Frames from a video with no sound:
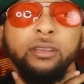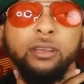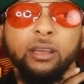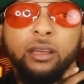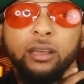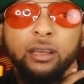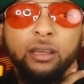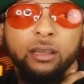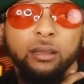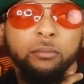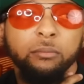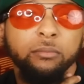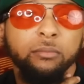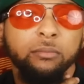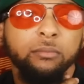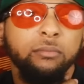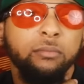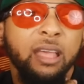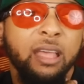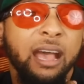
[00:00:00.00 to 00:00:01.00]
Now
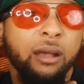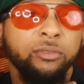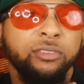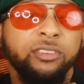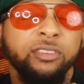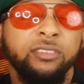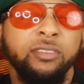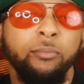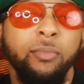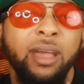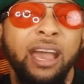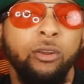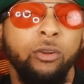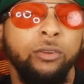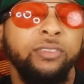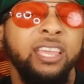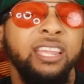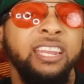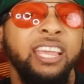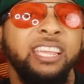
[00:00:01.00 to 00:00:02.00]
it's just a matter of
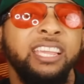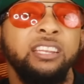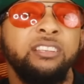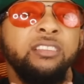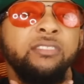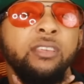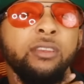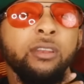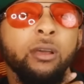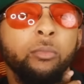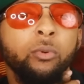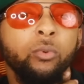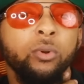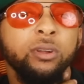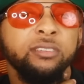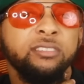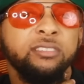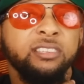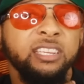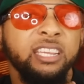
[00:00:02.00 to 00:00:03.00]
can they get to the number
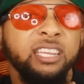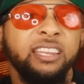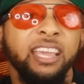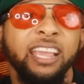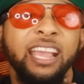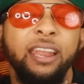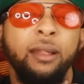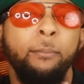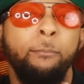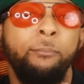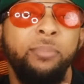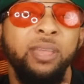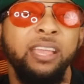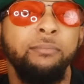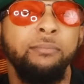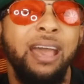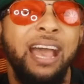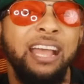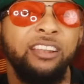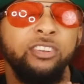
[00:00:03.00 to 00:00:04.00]
one seed. They got a big
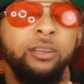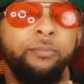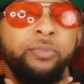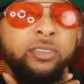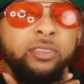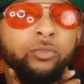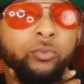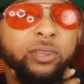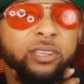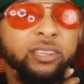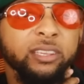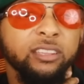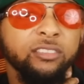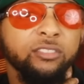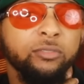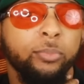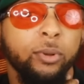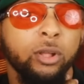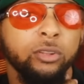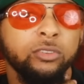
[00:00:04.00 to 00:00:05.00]
matchup this week
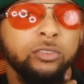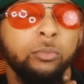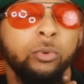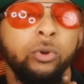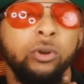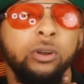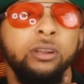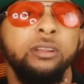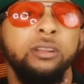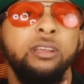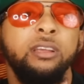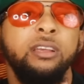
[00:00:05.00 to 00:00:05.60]
against Baltimore.